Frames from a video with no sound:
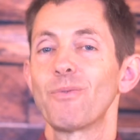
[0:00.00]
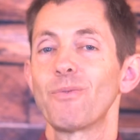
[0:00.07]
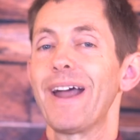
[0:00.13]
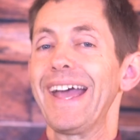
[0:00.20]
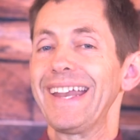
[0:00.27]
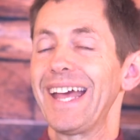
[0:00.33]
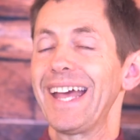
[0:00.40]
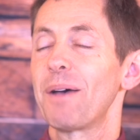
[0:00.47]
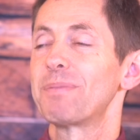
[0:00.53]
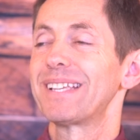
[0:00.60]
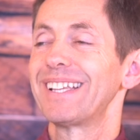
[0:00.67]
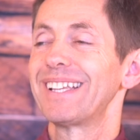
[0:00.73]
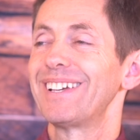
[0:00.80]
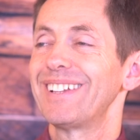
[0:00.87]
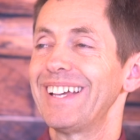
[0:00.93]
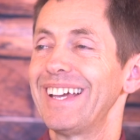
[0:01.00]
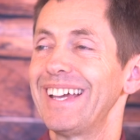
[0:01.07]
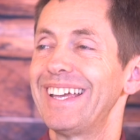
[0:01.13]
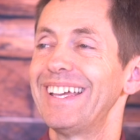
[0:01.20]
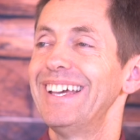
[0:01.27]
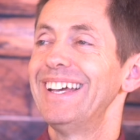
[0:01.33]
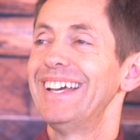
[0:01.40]
and right,
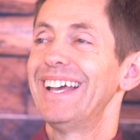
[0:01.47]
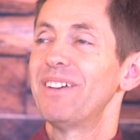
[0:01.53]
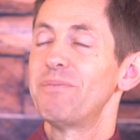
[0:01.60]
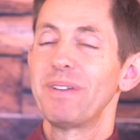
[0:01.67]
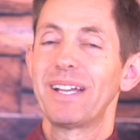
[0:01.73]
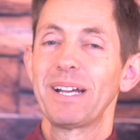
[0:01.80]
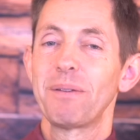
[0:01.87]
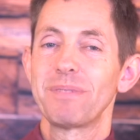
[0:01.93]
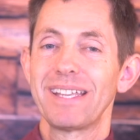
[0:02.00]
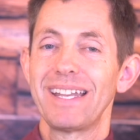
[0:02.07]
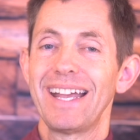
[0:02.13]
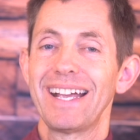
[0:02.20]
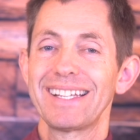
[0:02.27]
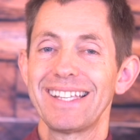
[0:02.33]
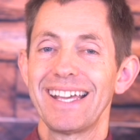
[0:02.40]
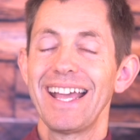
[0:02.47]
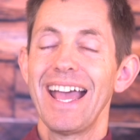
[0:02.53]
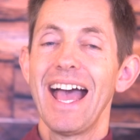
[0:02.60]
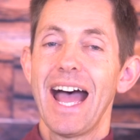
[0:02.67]
absolutely. That becomes the next thing.